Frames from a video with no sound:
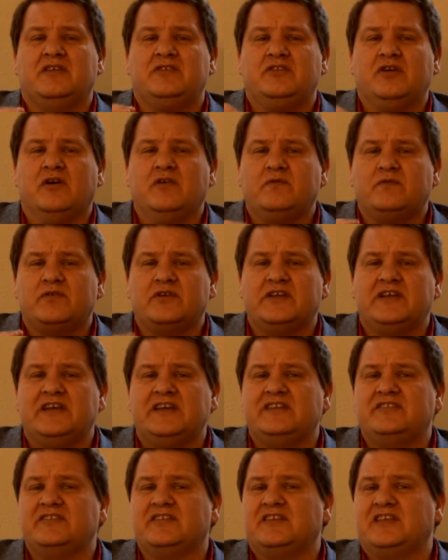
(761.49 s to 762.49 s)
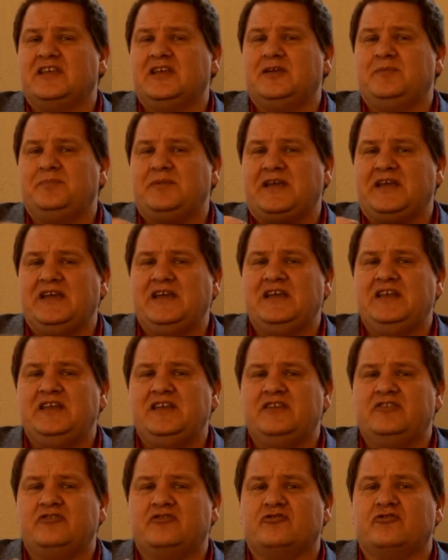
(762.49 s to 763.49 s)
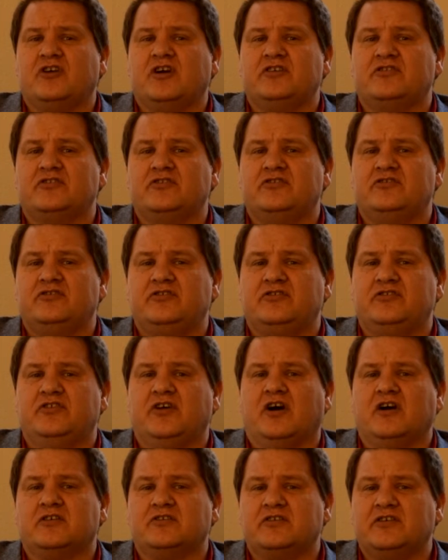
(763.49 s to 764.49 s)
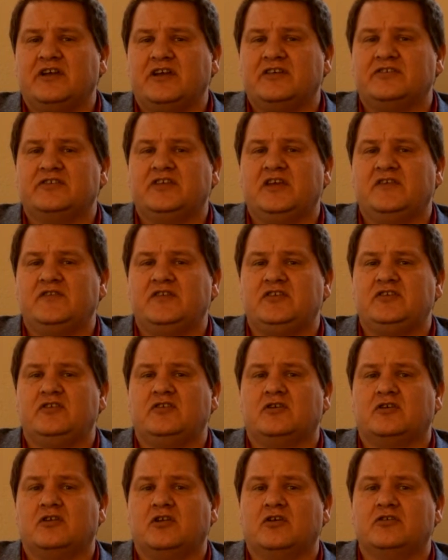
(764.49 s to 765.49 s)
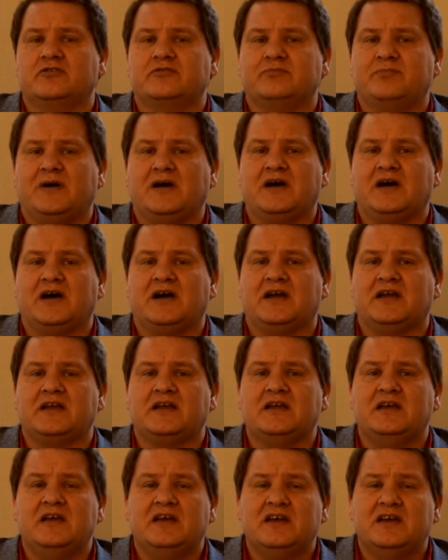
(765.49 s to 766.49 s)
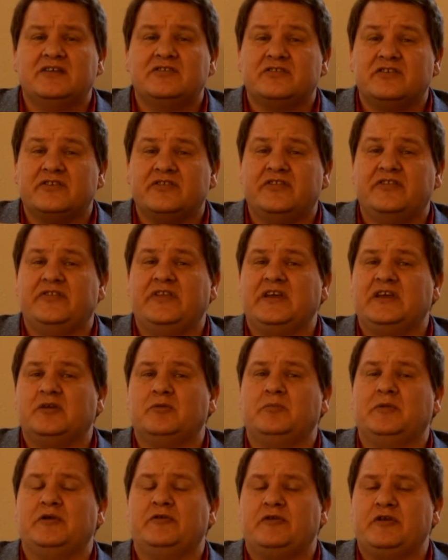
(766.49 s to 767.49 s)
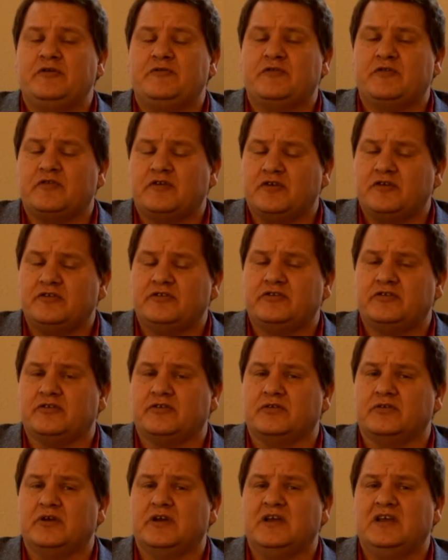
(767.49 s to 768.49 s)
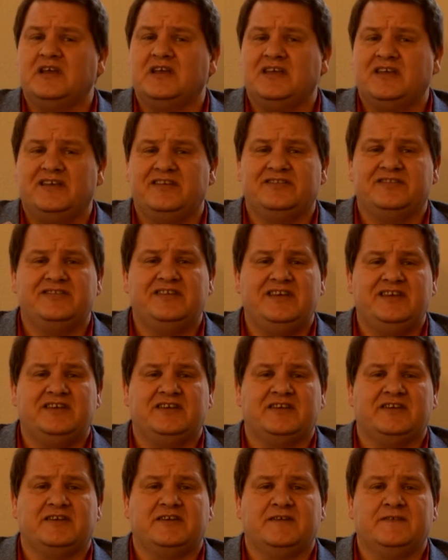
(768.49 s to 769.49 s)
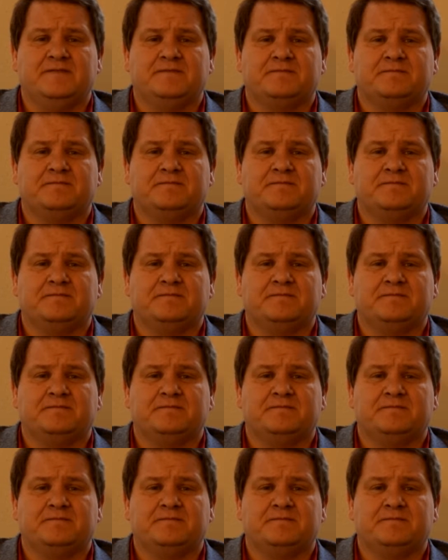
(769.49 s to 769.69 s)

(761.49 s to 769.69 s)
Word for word: don't forget to keep any instructions your doctor has given you close by so that they could be referred to as needed.